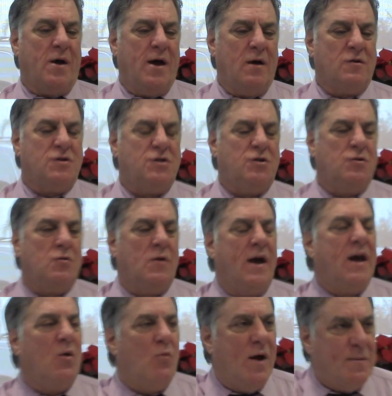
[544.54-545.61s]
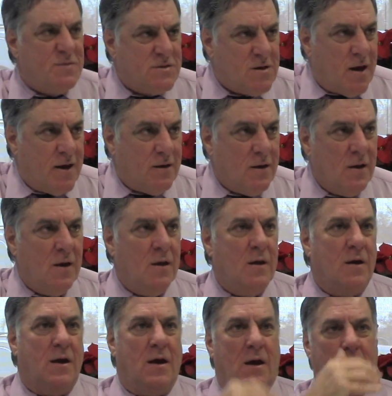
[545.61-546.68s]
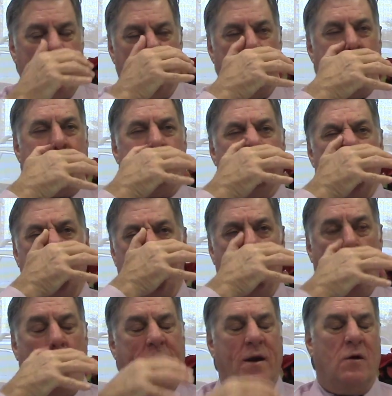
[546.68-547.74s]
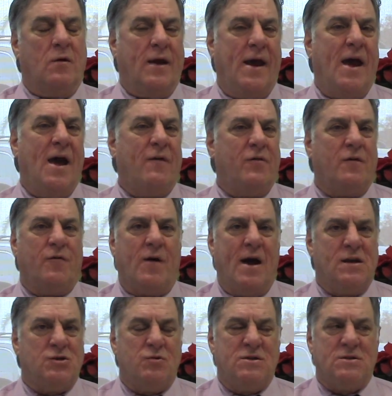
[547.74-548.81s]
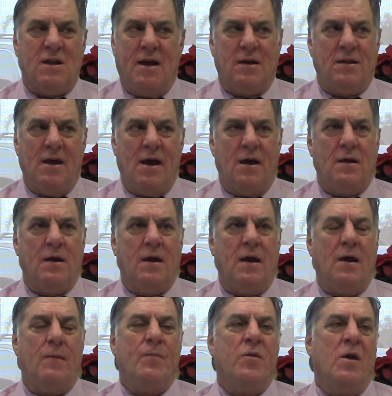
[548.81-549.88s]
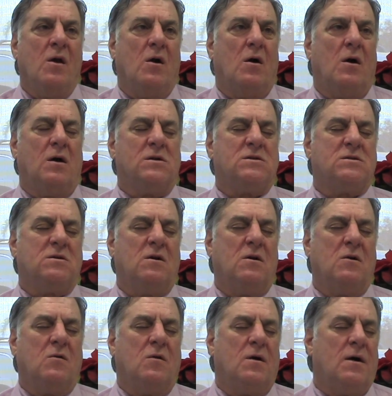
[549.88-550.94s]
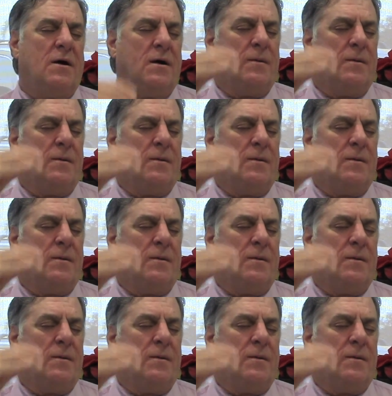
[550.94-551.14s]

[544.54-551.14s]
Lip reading: buyer to a website. We don't have advisories like that. Also,